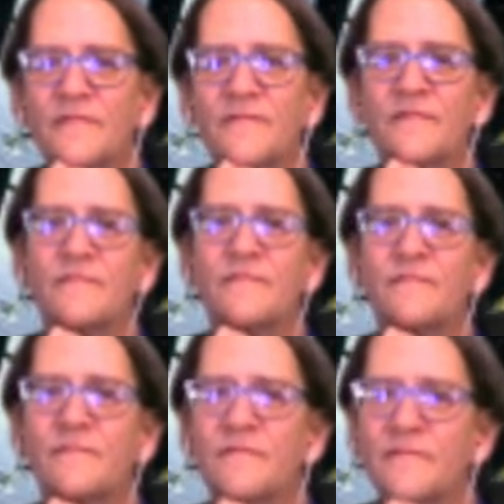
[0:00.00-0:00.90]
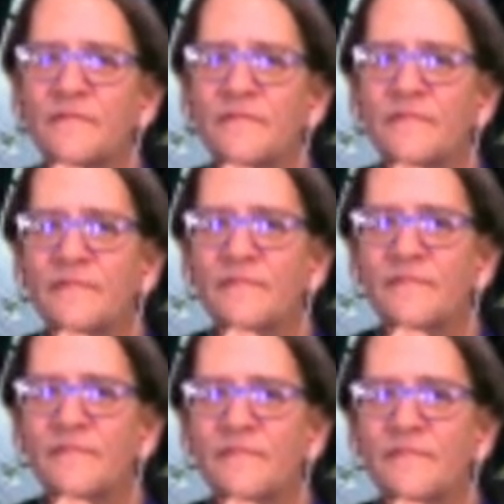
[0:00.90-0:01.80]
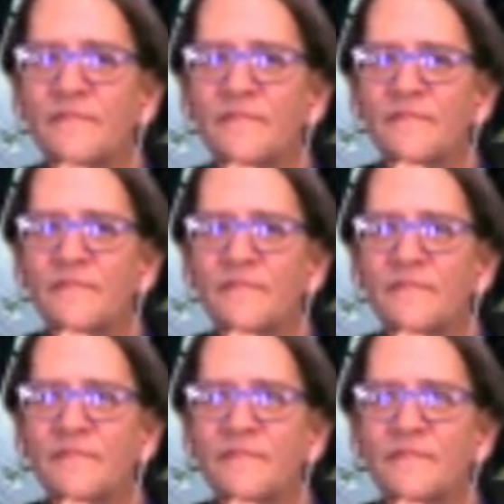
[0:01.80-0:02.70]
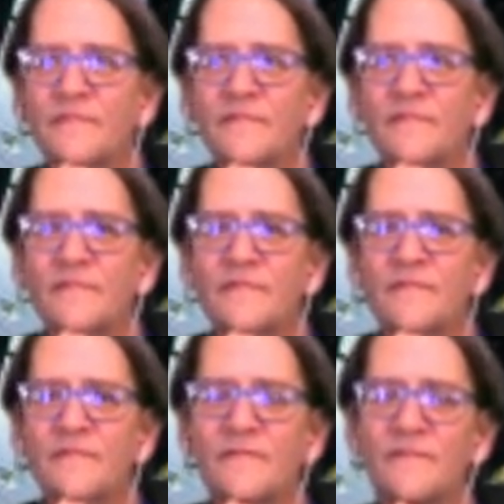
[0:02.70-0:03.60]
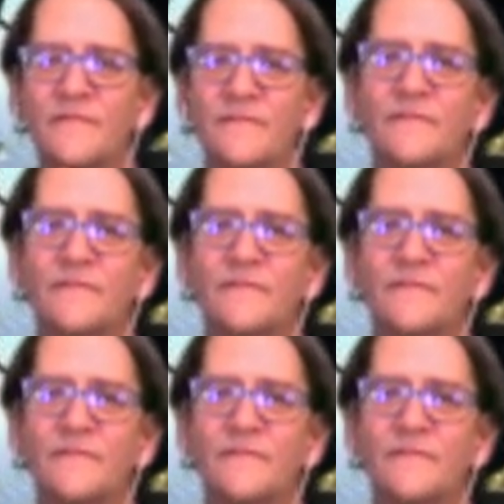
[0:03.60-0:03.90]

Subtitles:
(not speaking)